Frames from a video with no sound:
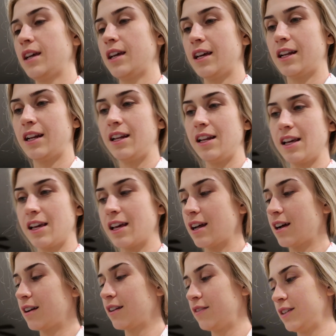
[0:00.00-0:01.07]
And I need to get
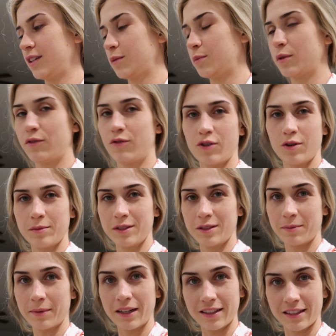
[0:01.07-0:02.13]
out of this performance
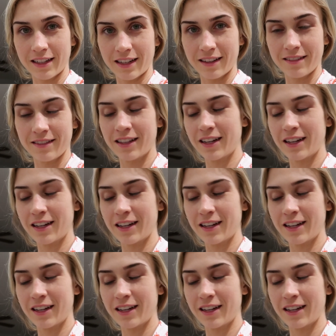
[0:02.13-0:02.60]
mindset